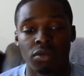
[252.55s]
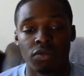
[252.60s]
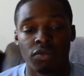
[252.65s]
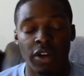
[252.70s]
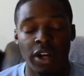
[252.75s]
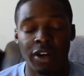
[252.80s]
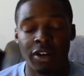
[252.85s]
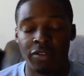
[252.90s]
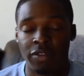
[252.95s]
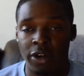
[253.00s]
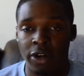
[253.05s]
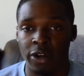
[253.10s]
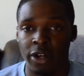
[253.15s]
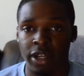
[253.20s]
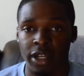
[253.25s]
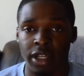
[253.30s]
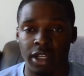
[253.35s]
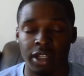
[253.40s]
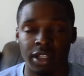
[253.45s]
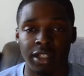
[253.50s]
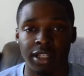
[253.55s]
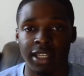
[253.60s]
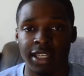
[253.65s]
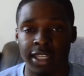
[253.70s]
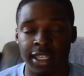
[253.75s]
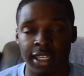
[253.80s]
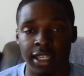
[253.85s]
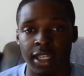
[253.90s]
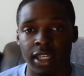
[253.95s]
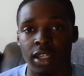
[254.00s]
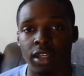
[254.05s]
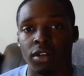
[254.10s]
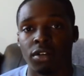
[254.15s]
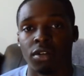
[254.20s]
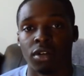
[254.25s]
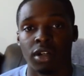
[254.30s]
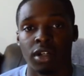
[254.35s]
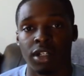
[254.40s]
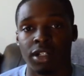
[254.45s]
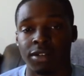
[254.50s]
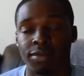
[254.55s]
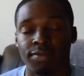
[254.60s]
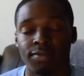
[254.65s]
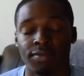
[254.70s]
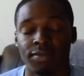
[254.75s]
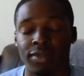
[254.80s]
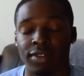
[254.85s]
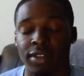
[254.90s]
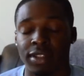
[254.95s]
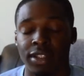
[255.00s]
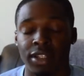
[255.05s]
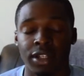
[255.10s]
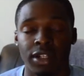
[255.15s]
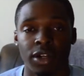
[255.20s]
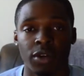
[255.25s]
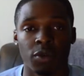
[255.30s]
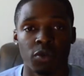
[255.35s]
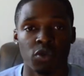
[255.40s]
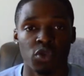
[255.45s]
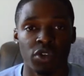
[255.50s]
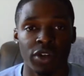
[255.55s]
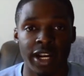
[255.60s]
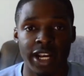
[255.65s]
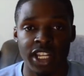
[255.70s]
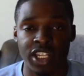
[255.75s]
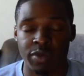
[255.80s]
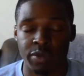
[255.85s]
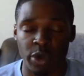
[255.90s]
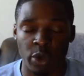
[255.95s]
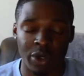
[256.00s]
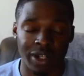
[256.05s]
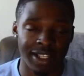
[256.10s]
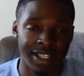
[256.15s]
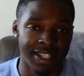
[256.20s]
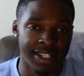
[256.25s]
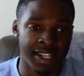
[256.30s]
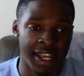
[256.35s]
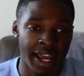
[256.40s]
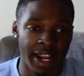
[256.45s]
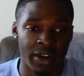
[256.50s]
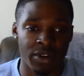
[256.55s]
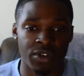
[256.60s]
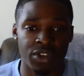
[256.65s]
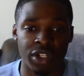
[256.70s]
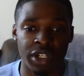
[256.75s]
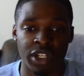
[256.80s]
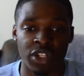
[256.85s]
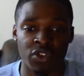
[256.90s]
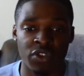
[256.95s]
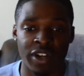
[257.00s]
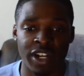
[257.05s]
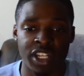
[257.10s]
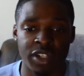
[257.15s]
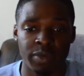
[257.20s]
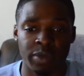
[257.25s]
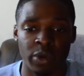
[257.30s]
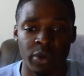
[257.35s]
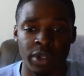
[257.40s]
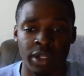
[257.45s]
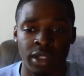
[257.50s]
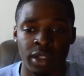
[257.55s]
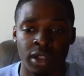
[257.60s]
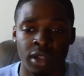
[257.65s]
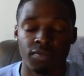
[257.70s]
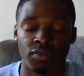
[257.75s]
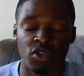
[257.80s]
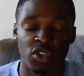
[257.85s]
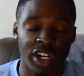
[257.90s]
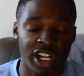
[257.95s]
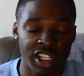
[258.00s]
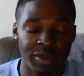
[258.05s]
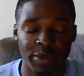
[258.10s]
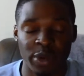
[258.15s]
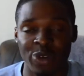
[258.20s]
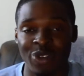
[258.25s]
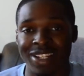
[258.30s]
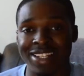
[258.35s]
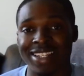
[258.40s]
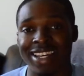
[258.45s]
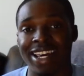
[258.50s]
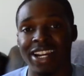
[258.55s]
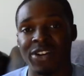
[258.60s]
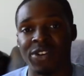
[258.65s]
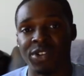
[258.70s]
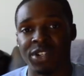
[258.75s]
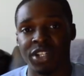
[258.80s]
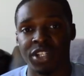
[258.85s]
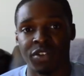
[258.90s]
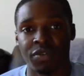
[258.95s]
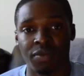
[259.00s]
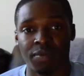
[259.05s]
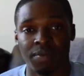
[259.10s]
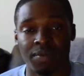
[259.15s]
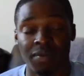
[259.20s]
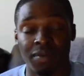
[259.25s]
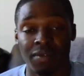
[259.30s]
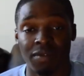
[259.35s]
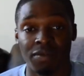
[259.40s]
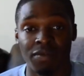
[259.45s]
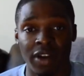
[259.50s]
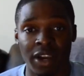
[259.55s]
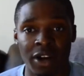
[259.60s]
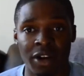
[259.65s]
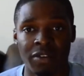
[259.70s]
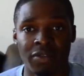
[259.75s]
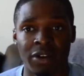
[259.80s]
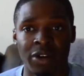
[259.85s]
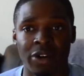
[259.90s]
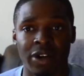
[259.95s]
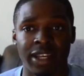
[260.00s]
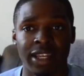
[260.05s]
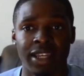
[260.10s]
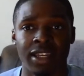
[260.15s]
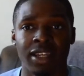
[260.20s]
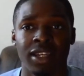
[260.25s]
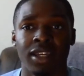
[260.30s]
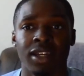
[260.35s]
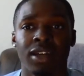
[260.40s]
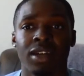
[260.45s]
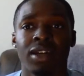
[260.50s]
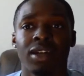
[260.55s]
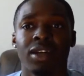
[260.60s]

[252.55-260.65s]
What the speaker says: very key. You know, transmuting this energy and transmuting this energy is very key